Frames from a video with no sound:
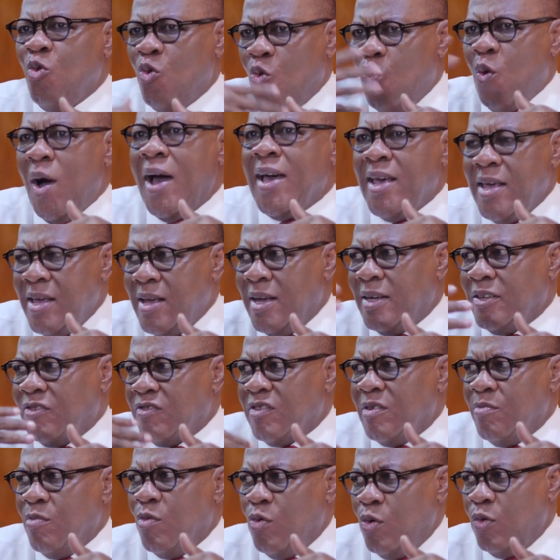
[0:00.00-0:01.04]
why he has
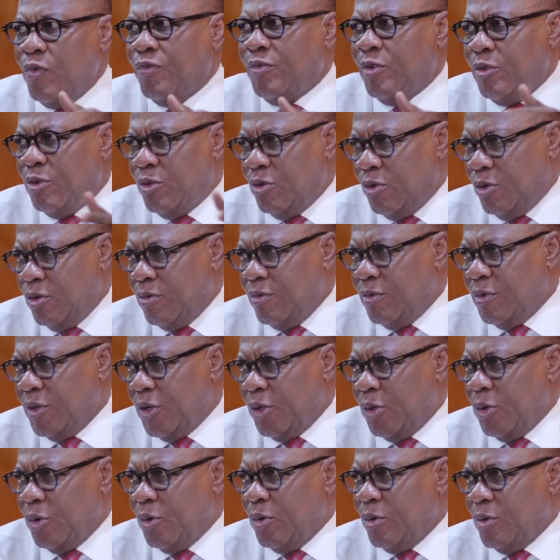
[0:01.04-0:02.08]
removed,
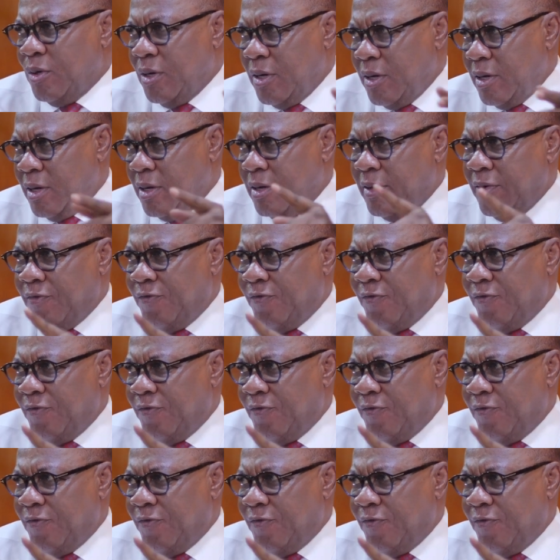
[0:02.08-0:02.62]
you know, uh,